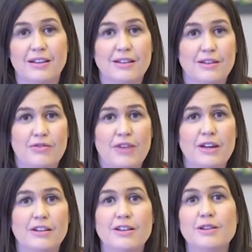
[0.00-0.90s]
because that's
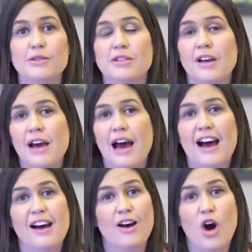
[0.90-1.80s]
fake news.
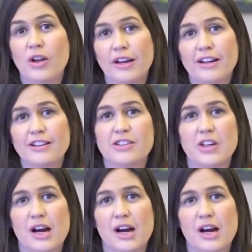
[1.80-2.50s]
Uh, all I hear is